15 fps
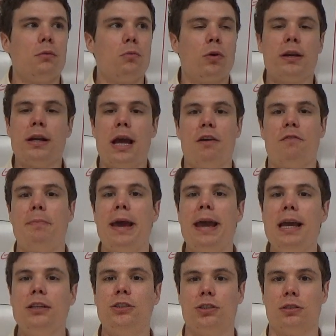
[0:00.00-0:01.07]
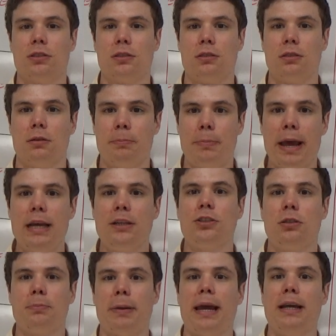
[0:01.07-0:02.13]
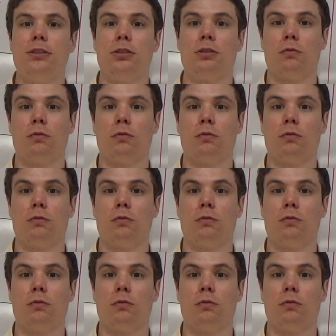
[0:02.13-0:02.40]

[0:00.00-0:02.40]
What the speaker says: we're going to have pages and pages